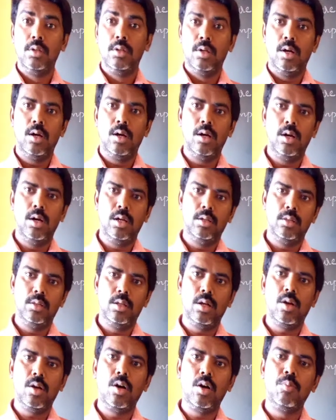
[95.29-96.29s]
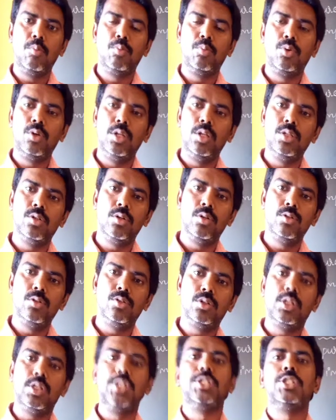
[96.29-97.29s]
The compound is also
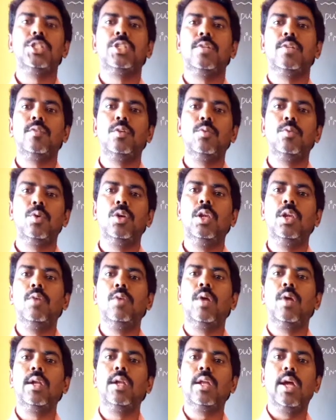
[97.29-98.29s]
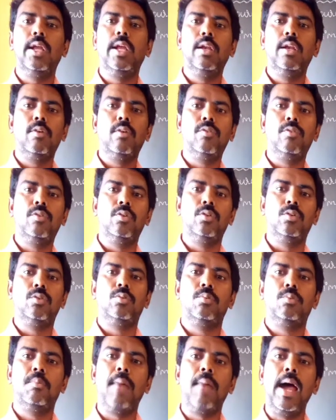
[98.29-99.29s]
consist of the only one kind of
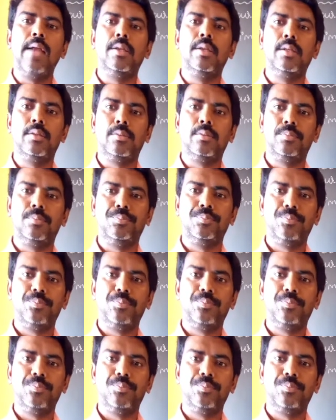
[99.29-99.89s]
matter.